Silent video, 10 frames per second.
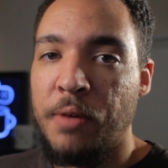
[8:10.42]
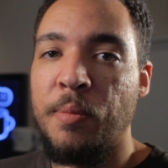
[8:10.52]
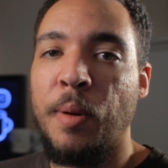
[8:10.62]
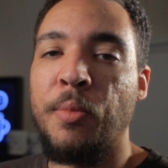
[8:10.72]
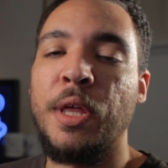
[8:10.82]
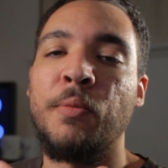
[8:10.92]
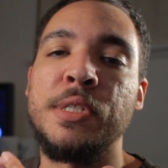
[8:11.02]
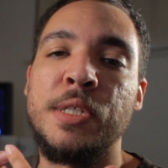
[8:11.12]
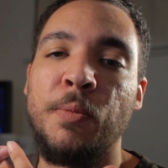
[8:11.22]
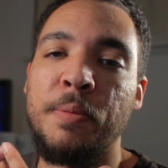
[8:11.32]
gotta remember that
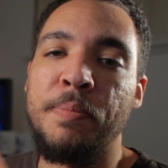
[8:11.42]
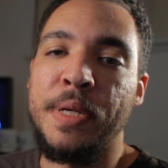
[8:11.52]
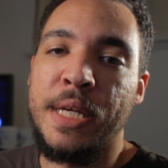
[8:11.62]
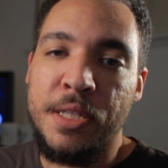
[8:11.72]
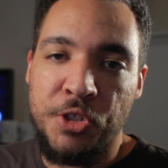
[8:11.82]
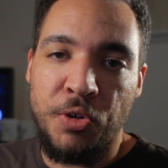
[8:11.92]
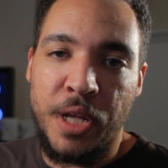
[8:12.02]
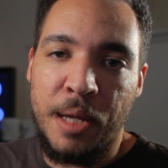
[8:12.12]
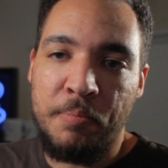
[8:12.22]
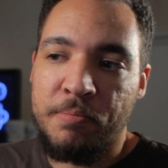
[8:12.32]
when someone begins your
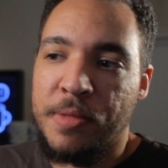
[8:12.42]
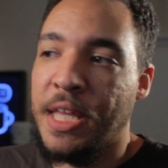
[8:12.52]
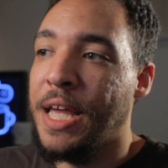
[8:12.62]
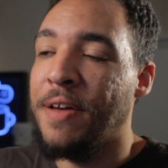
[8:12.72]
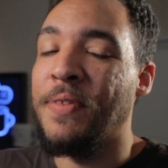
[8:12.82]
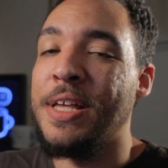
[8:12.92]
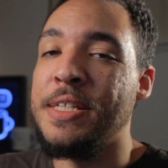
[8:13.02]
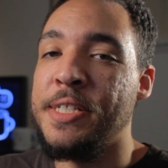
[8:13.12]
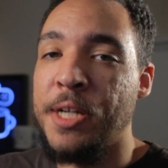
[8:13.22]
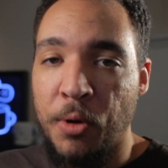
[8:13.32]
game, they have
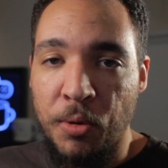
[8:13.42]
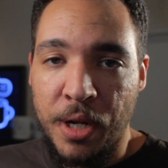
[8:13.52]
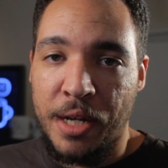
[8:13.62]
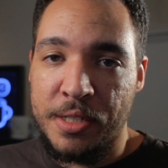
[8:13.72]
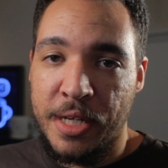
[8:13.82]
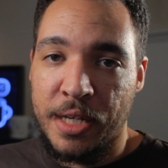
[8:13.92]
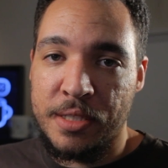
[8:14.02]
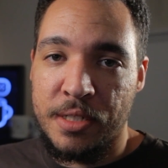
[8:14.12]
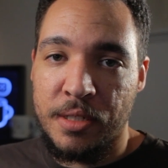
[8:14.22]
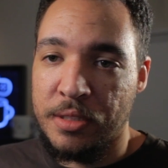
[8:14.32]
zero
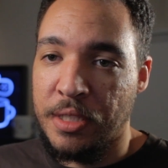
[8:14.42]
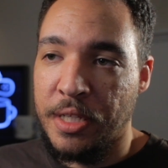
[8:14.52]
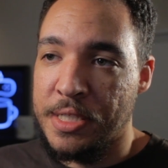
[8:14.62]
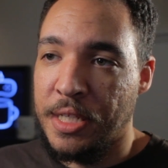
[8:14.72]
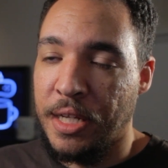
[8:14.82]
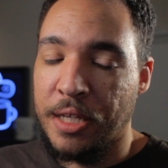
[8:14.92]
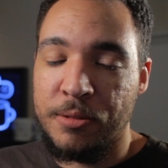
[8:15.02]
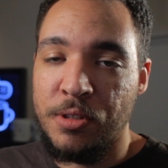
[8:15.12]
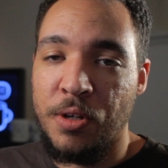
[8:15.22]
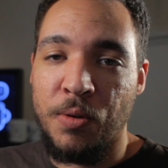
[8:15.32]
context, unless they
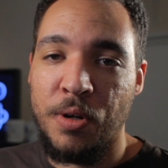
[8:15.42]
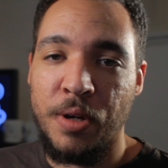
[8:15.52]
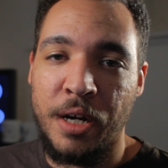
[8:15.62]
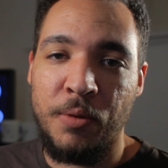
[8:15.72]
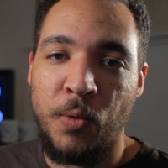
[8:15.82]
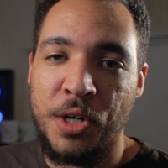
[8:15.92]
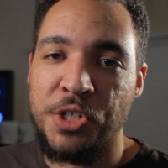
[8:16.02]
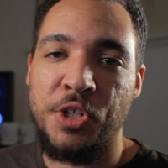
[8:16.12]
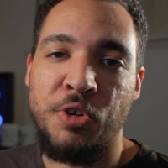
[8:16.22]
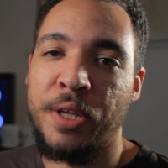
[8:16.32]

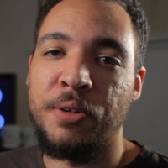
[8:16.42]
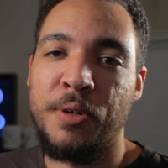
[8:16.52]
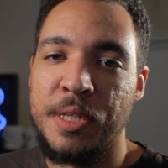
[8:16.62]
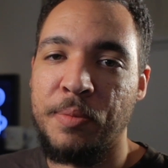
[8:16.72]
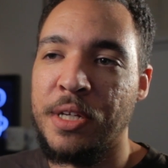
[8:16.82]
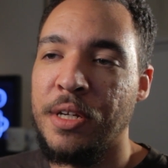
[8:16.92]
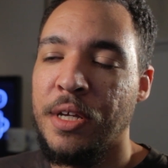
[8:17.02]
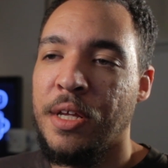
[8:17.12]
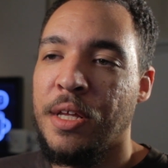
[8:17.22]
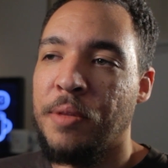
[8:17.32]
watched a trailer or something.
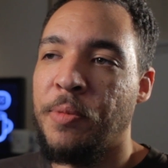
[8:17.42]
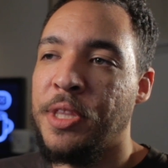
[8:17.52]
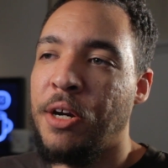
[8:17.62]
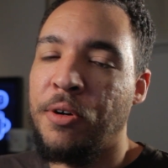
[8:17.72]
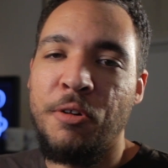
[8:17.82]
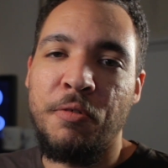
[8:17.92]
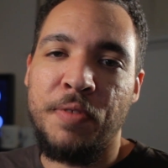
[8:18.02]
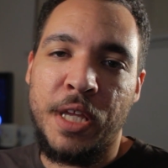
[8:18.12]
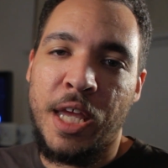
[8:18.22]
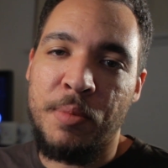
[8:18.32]
But they don't know if
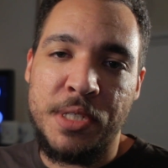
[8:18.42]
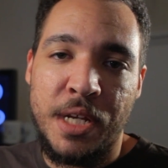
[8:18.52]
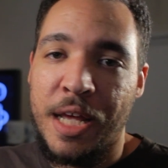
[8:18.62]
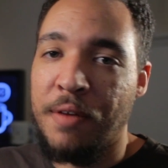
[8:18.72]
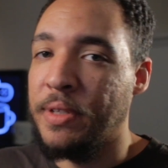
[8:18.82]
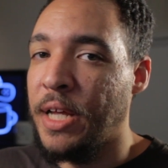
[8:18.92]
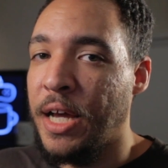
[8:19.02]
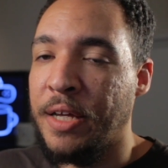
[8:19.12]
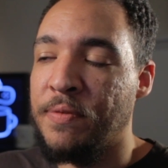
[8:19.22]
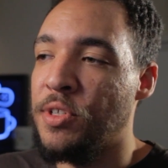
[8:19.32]
the game is gonna have
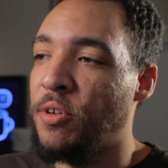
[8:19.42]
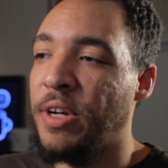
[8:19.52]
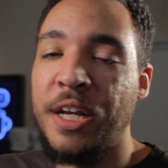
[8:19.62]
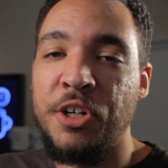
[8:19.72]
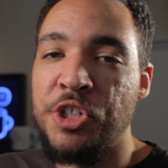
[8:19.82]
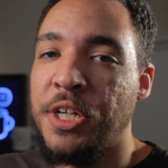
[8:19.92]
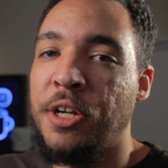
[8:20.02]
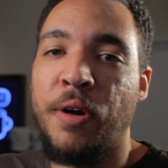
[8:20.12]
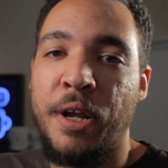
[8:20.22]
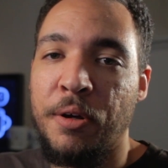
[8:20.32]
lives or
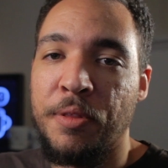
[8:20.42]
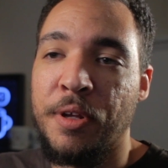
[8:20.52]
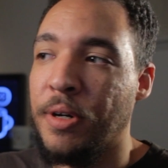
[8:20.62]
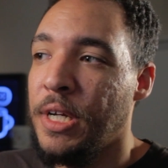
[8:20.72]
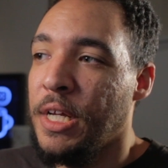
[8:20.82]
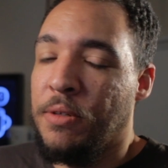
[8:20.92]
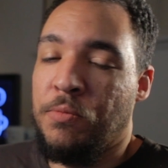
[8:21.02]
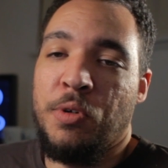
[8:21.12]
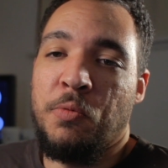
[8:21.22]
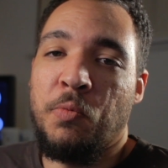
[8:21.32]
energy or health or
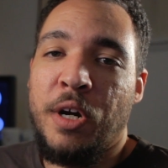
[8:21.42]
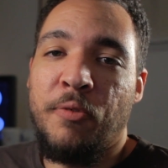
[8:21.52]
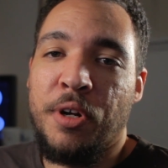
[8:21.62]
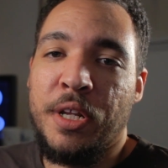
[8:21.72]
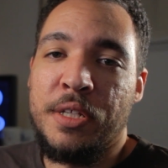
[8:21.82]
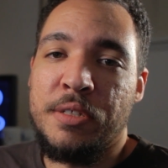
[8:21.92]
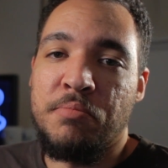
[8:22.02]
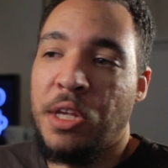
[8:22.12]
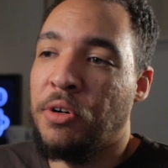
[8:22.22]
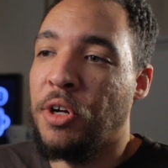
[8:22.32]
whatever it is.
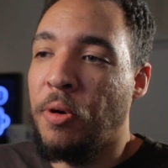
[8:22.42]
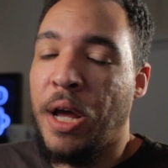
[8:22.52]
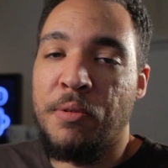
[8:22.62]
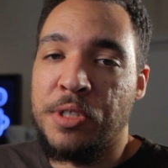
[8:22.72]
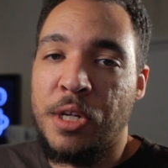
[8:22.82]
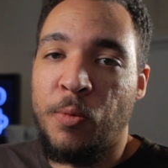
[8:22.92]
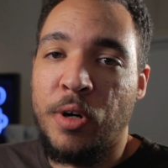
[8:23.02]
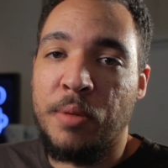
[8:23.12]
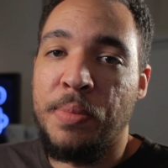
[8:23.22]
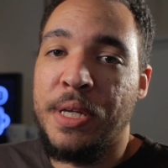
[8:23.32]
They don't know how it's gonna
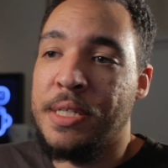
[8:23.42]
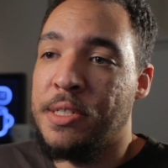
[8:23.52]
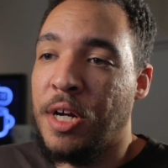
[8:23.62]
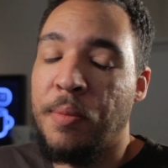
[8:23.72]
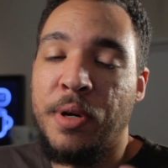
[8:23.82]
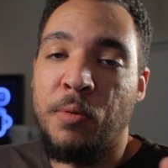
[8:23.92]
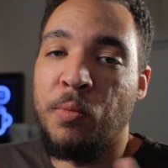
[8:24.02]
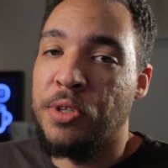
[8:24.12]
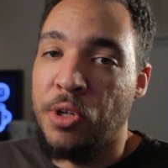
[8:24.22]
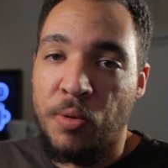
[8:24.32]
work because they're coming
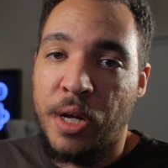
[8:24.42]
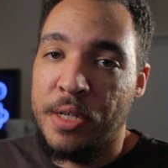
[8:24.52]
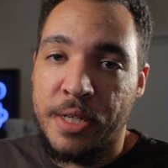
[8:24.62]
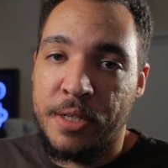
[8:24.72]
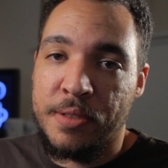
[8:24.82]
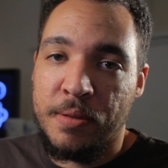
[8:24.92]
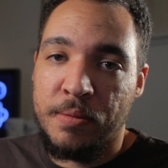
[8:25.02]
in with no context.